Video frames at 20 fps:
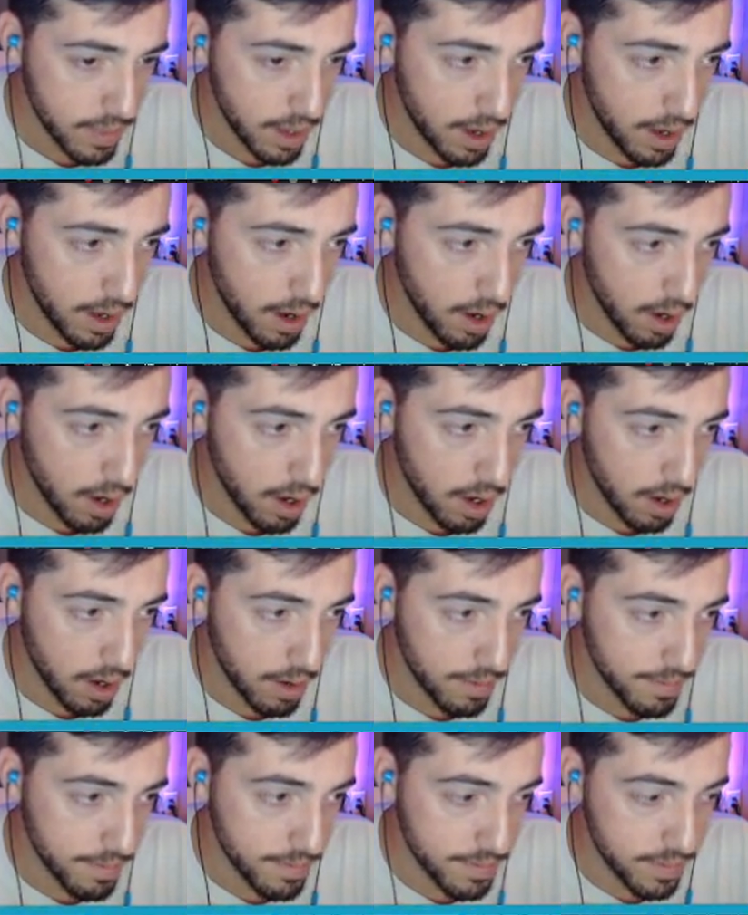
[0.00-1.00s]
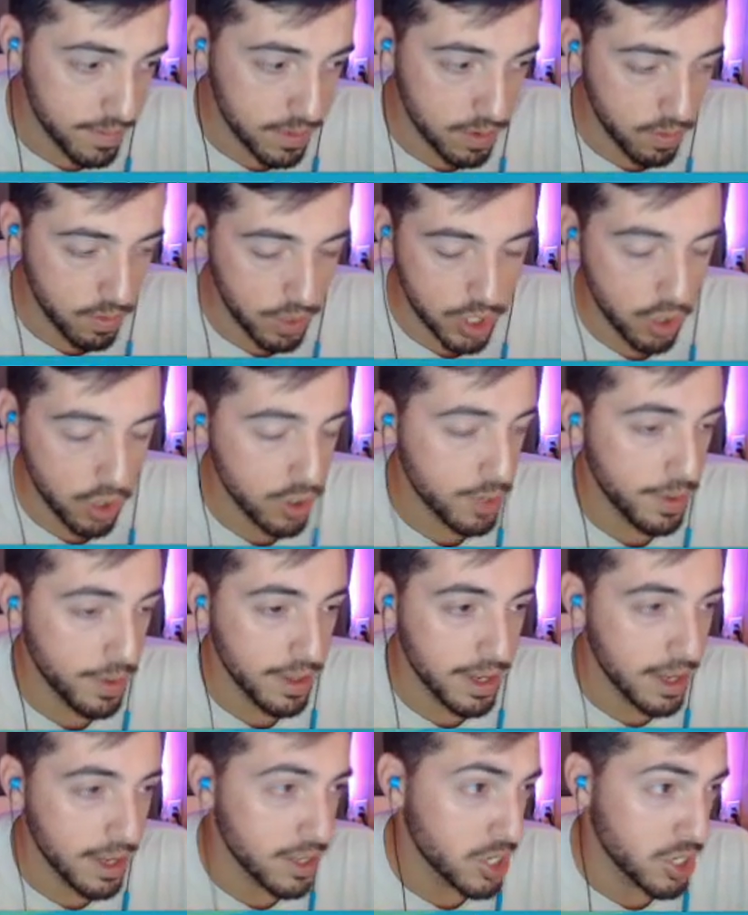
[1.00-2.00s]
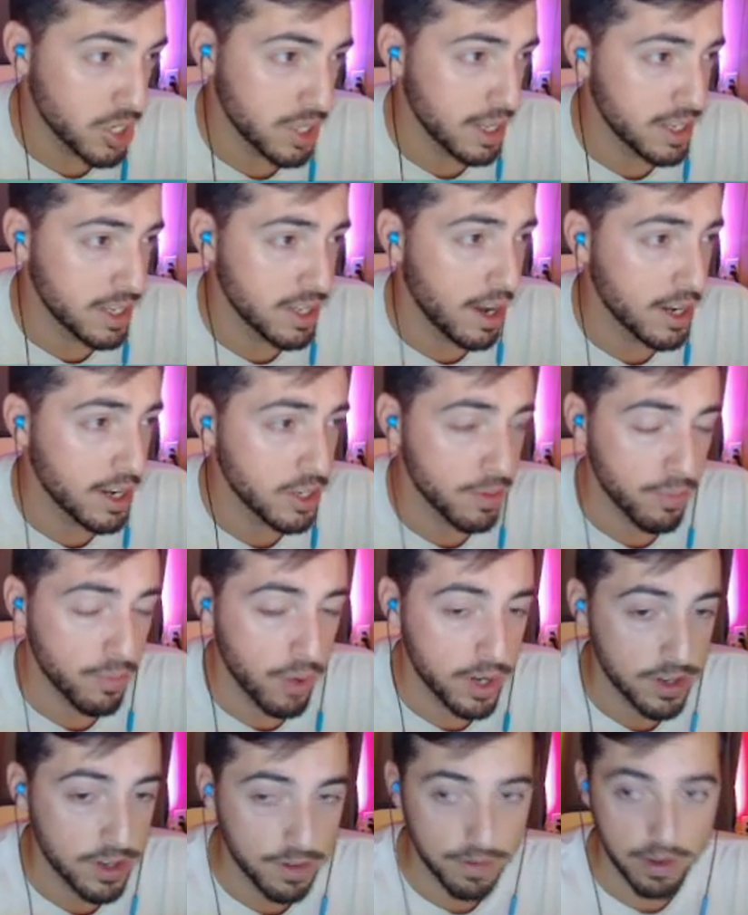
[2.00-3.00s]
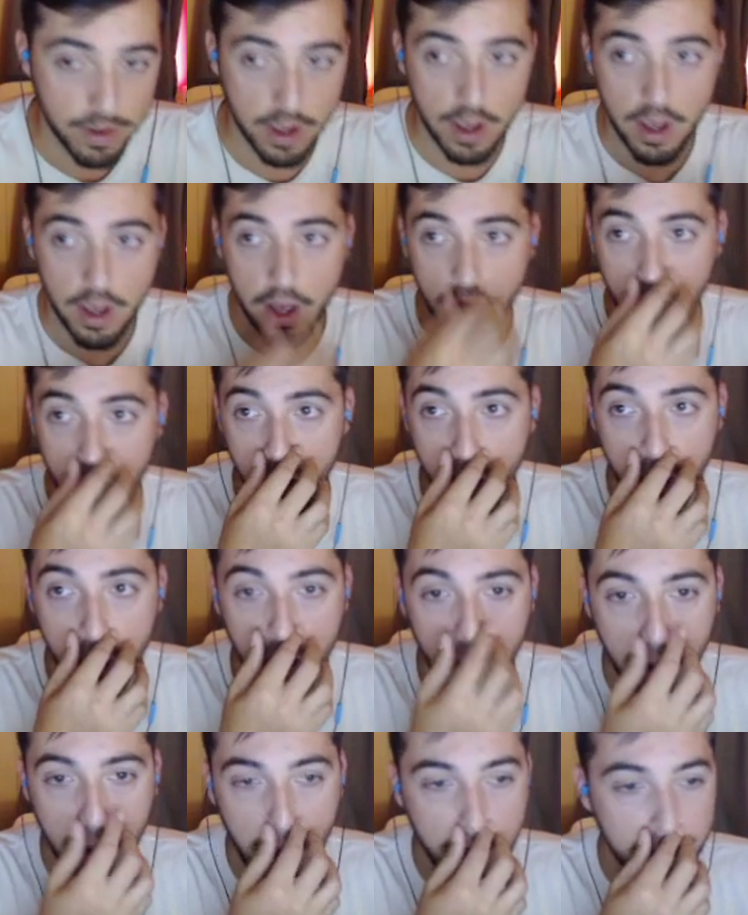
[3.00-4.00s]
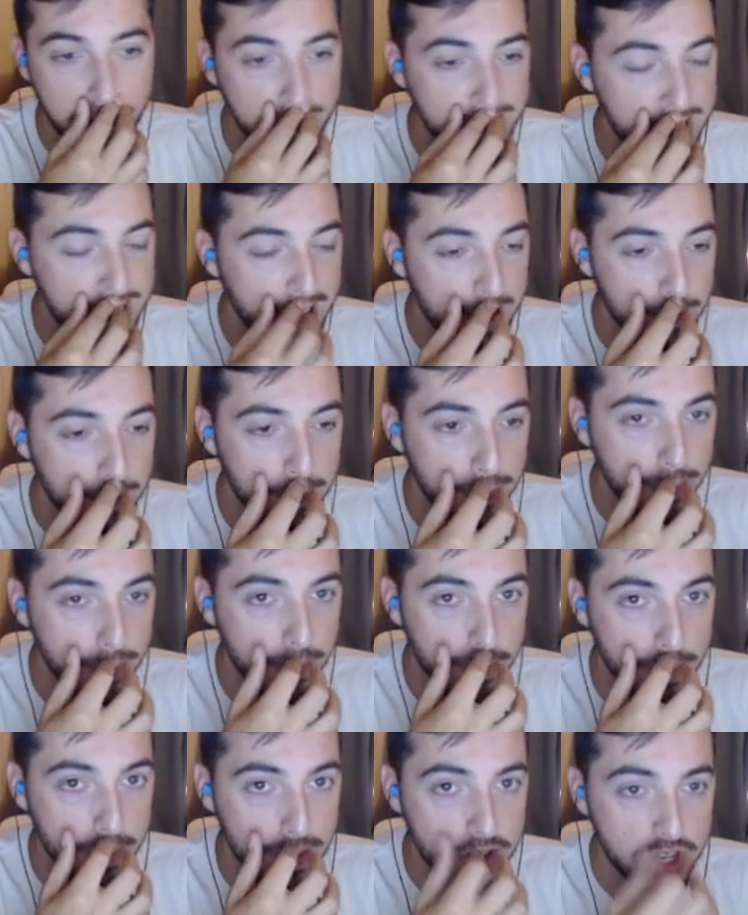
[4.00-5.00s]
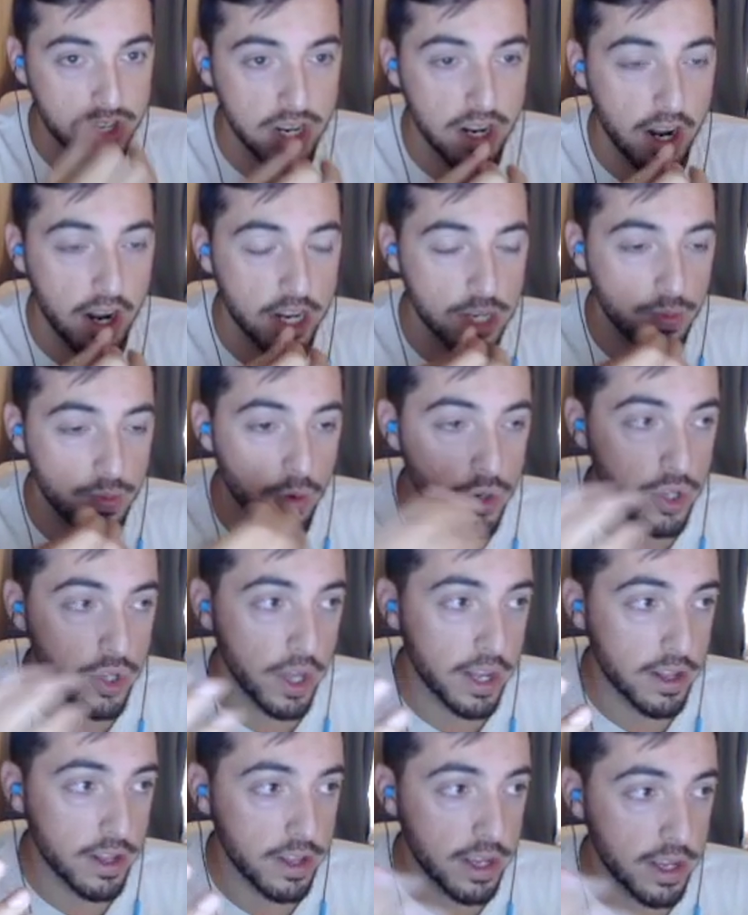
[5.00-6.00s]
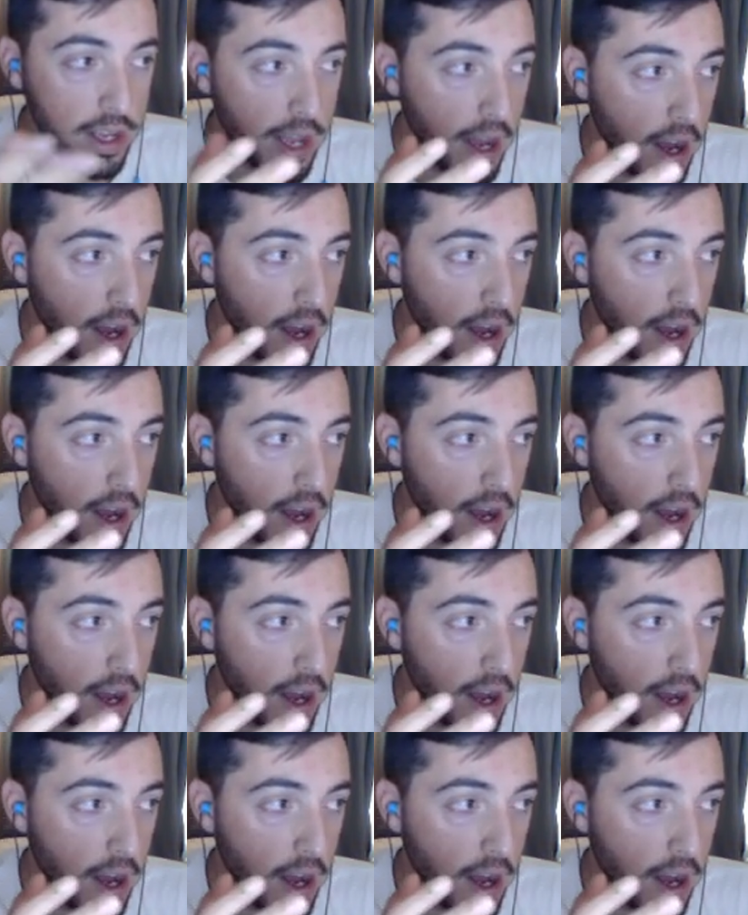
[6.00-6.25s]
uh, which ultimately just it's not as impressive. Uh, I think that C9 is most likely